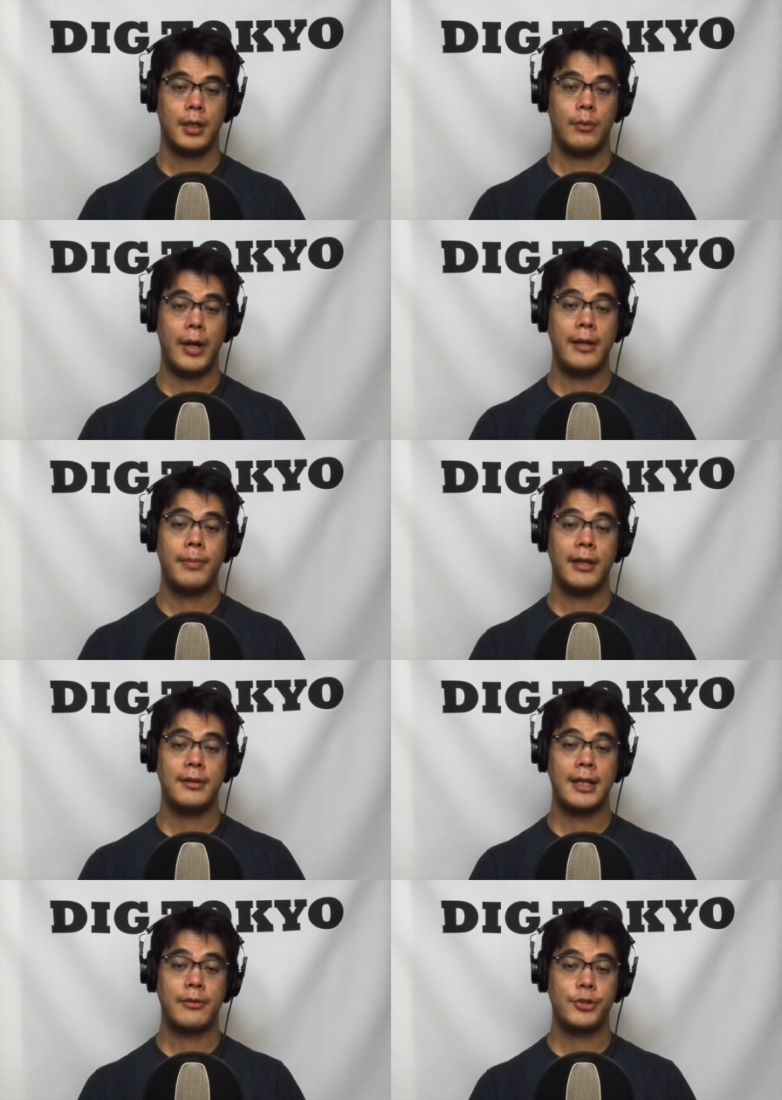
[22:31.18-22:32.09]
Red Button
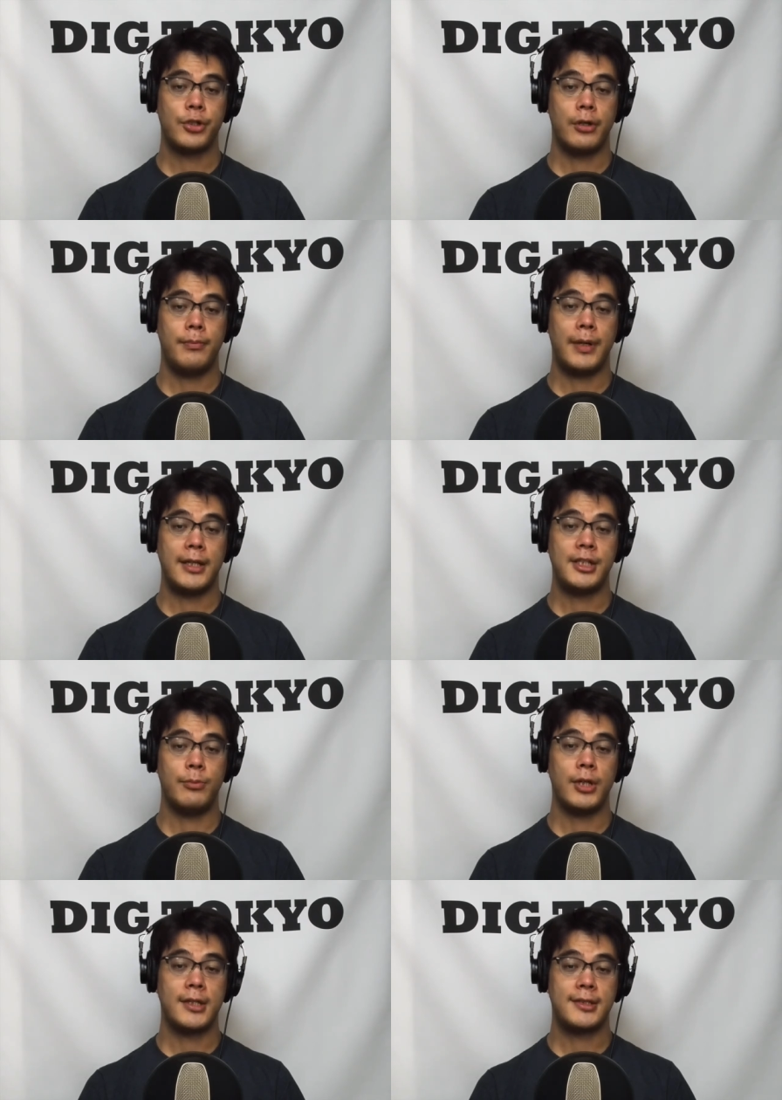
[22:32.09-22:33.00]
Down Shirt by
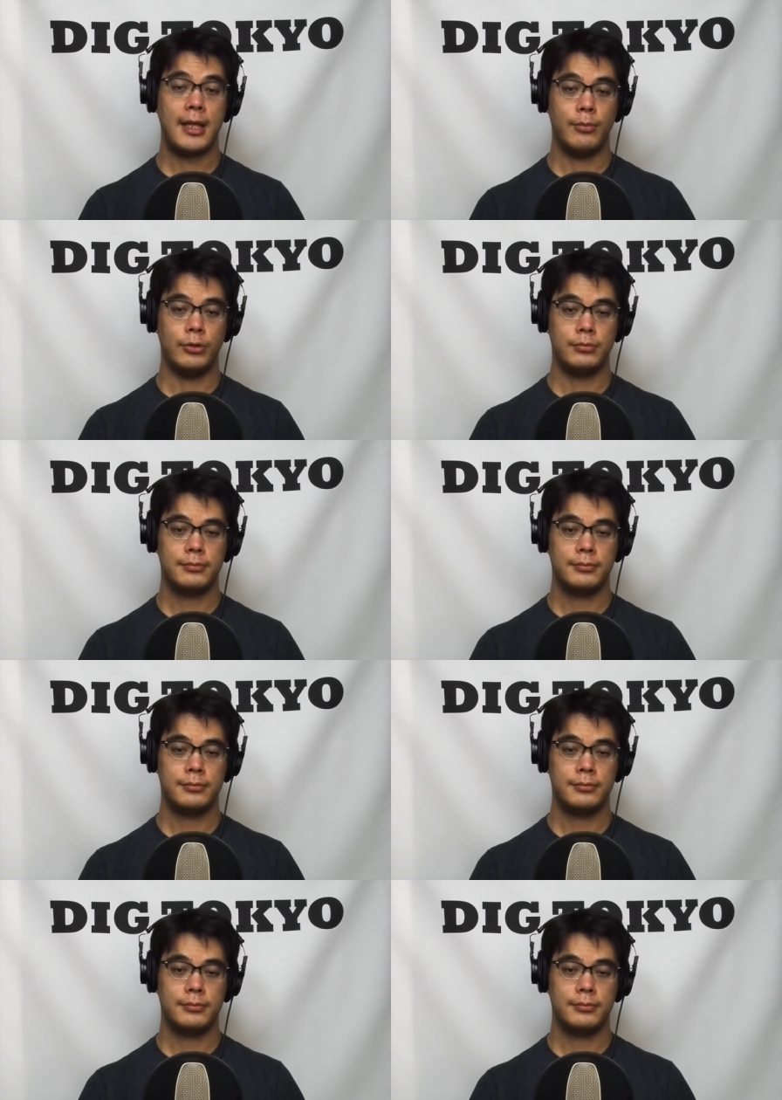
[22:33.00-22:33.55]
Shibuya Seibu.